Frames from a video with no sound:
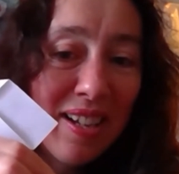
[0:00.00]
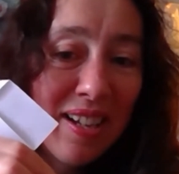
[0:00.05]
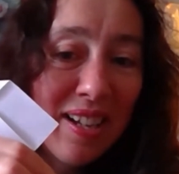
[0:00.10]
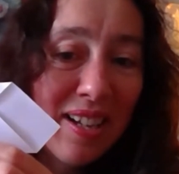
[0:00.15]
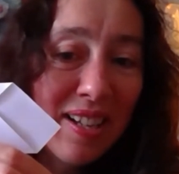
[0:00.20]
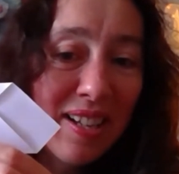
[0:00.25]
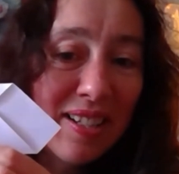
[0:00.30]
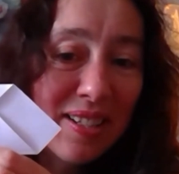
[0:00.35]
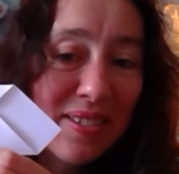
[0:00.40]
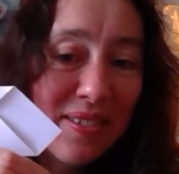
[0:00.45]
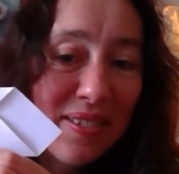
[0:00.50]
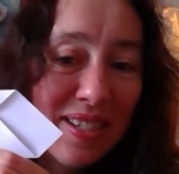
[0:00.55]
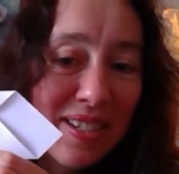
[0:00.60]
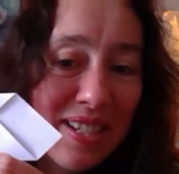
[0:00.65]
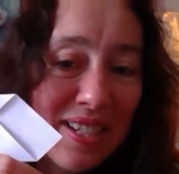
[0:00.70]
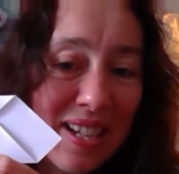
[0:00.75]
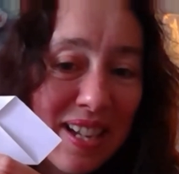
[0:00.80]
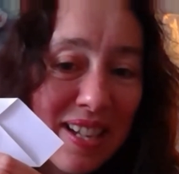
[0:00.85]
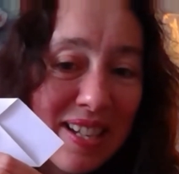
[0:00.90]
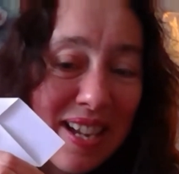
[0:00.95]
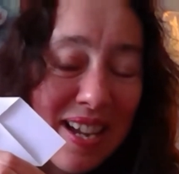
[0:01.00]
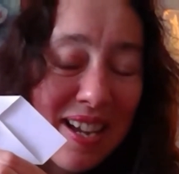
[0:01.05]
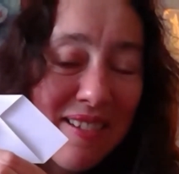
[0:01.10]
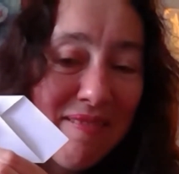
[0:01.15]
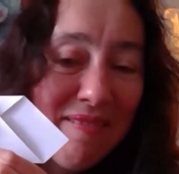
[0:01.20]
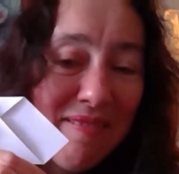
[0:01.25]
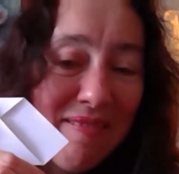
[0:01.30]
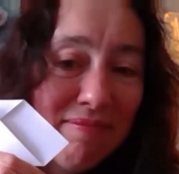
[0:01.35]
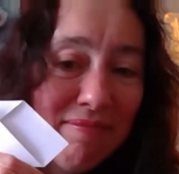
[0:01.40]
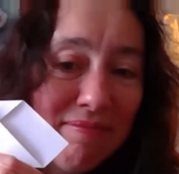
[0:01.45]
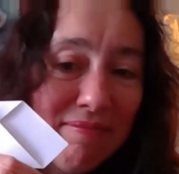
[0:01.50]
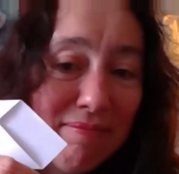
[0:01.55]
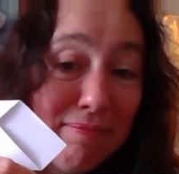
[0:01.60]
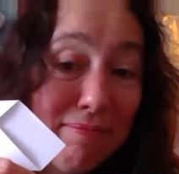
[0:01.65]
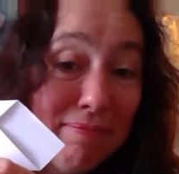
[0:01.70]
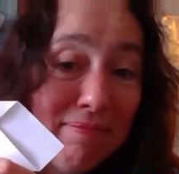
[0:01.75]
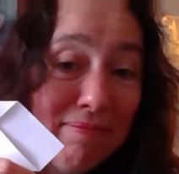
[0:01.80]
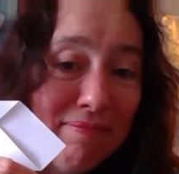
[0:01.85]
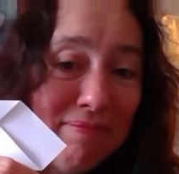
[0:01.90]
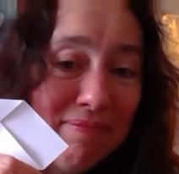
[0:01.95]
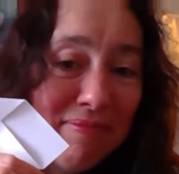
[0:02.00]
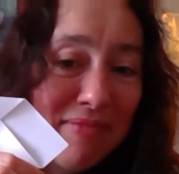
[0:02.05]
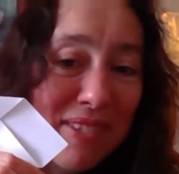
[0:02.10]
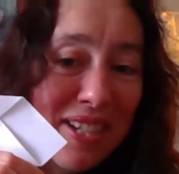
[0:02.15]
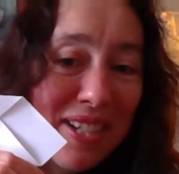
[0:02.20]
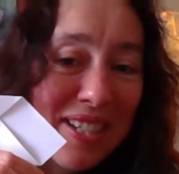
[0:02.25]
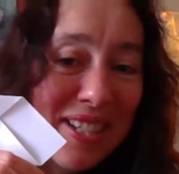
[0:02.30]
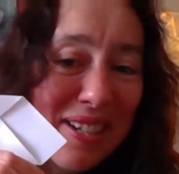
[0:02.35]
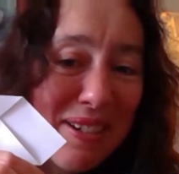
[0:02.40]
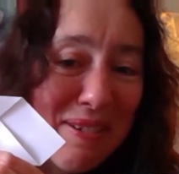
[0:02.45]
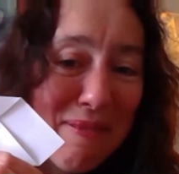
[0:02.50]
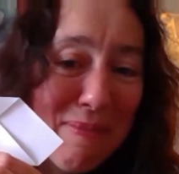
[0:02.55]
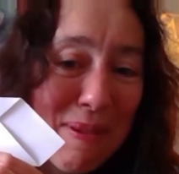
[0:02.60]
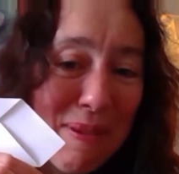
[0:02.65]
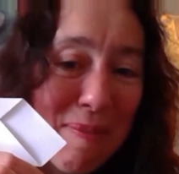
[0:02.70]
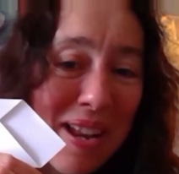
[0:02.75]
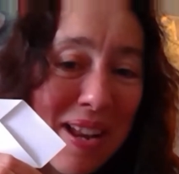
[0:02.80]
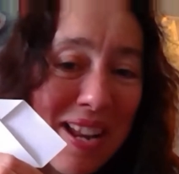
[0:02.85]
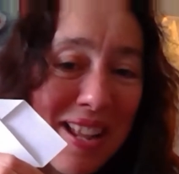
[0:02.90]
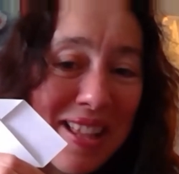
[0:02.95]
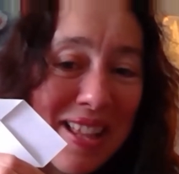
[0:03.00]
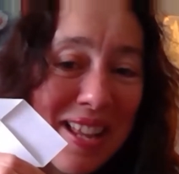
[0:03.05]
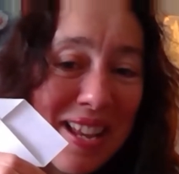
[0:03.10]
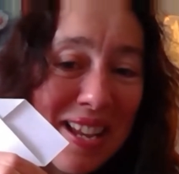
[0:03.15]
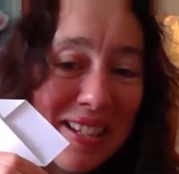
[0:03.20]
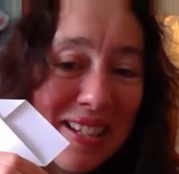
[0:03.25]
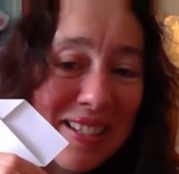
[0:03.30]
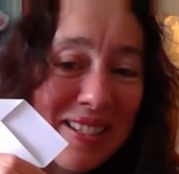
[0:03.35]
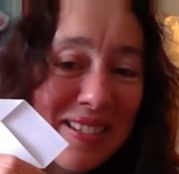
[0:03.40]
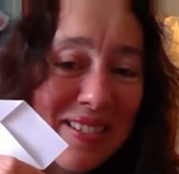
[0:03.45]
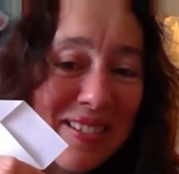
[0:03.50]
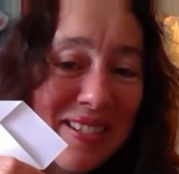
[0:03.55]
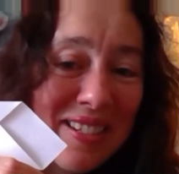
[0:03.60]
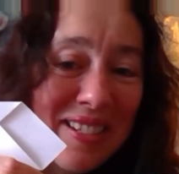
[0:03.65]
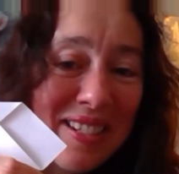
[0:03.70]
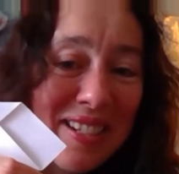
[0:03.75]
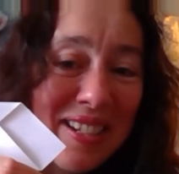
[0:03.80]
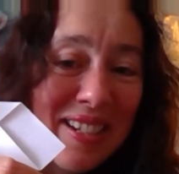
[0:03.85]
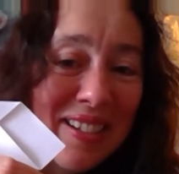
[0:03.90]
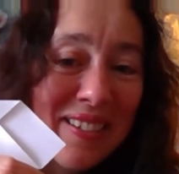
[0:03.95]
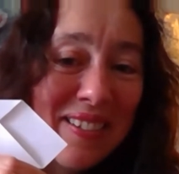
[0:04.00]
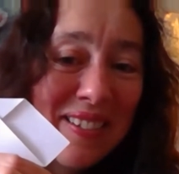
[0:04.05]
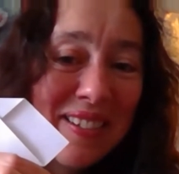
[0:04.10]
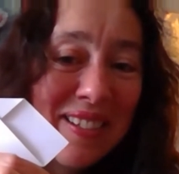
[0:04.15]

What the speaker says: and squashing it down. Could still be many things, couldn't it?